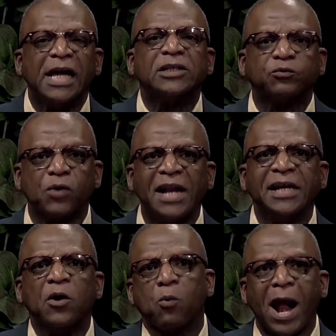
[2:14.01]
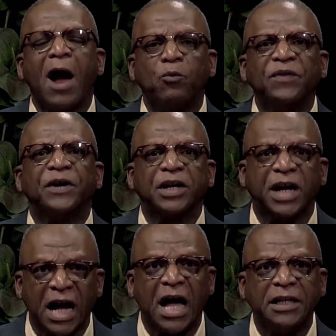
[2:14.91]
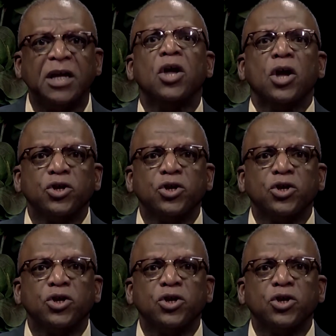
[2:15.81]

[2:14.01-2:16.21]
is running around with a gun,